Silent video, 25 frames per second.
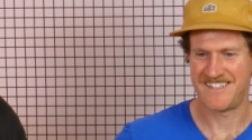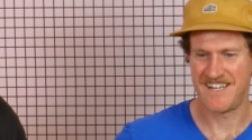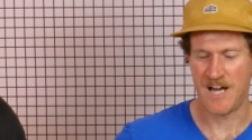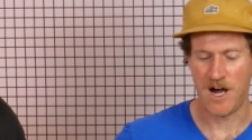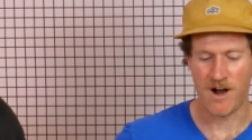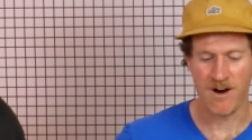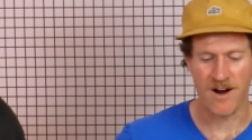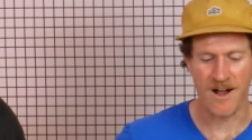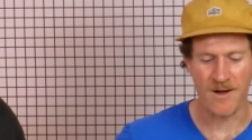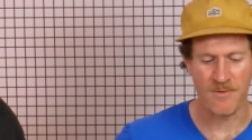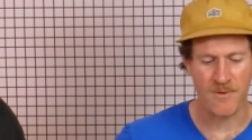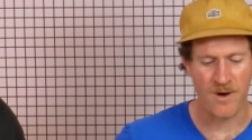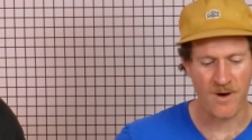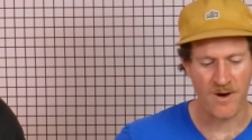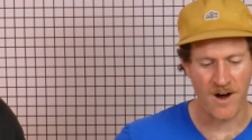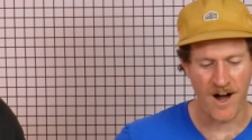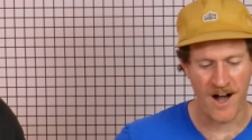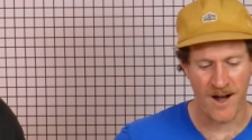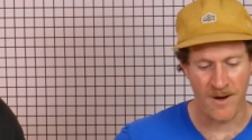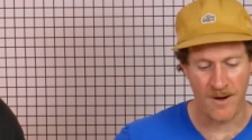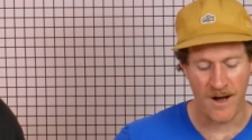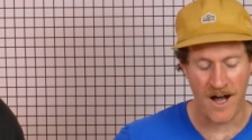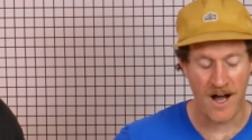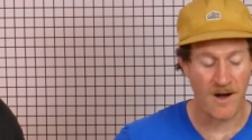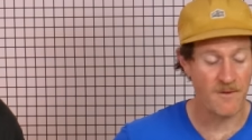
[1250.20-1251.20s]
All right.
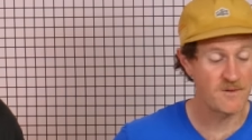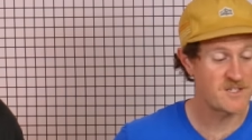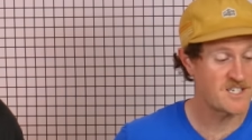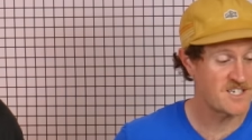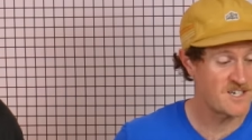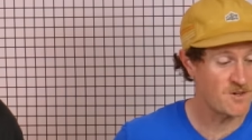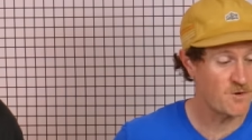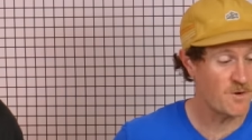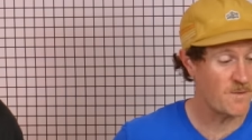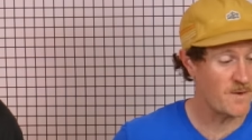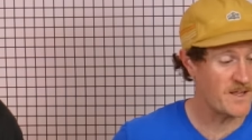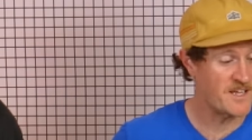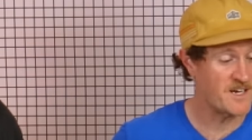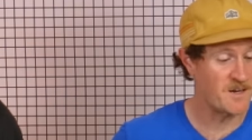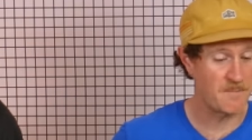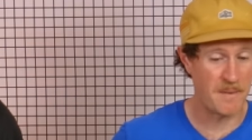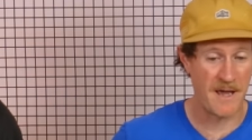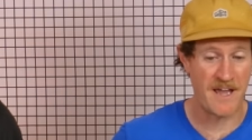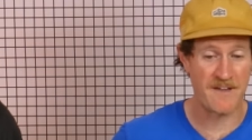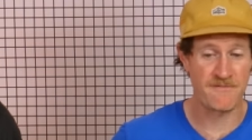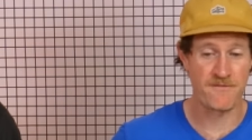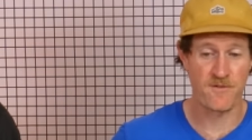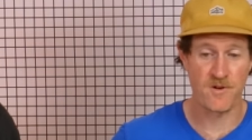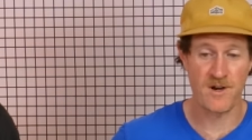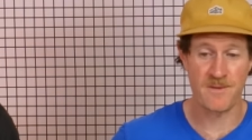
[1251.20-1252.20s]
Well, I was still willing to
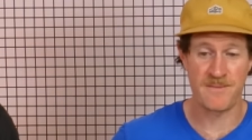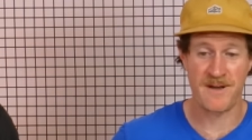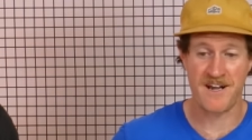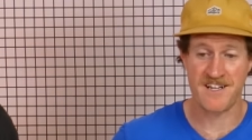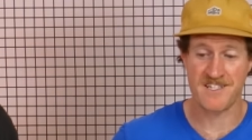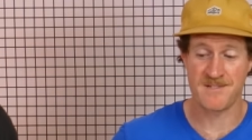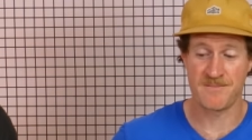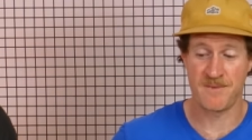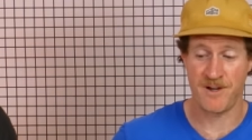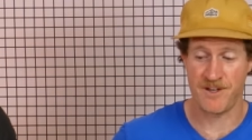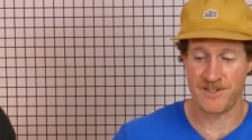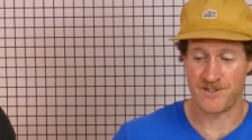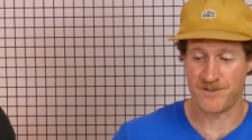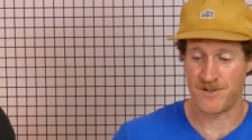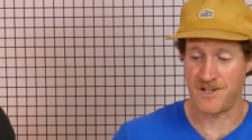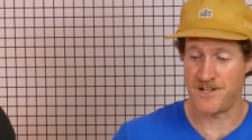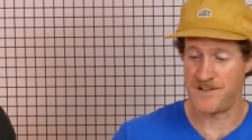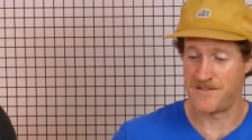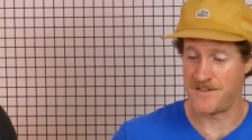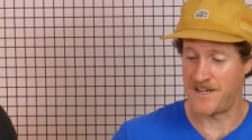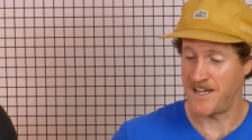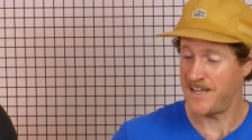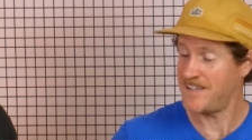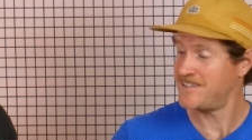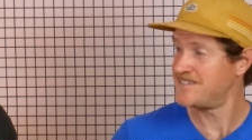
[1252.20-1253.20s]
pay $40 and buy 3 of
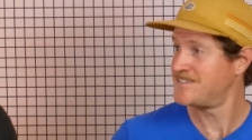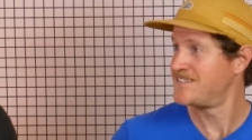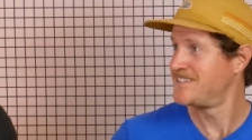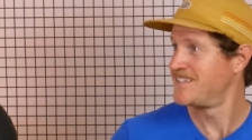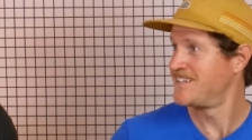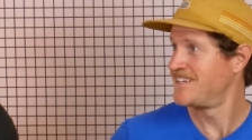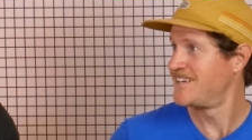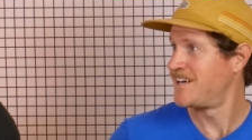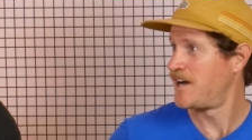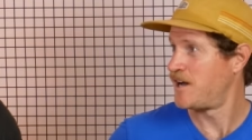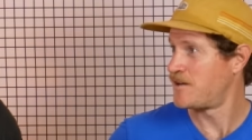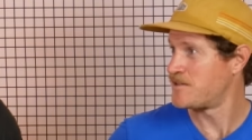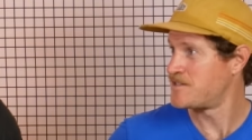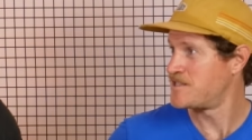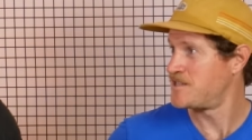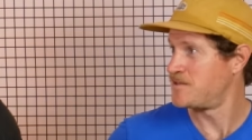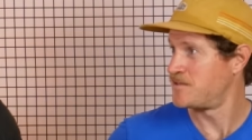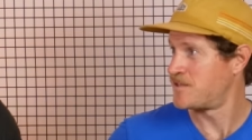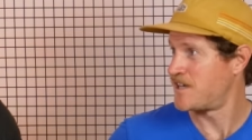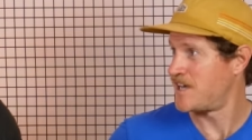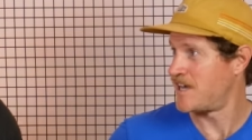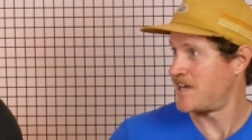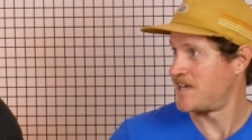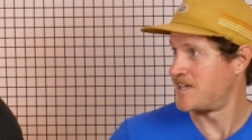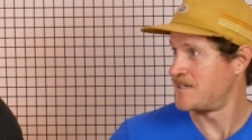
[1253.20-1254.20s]
it. I was still
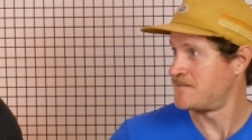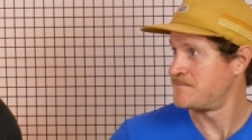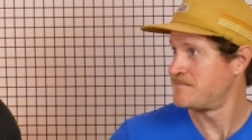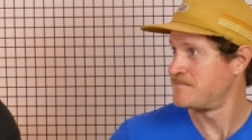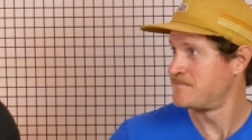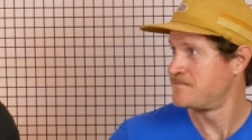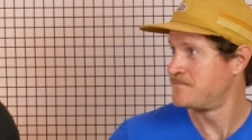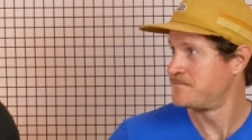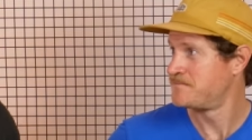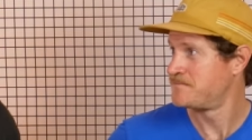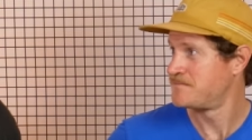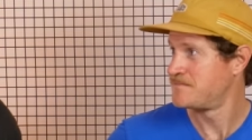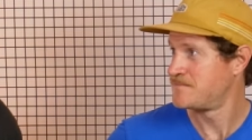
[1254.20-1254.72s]
keen.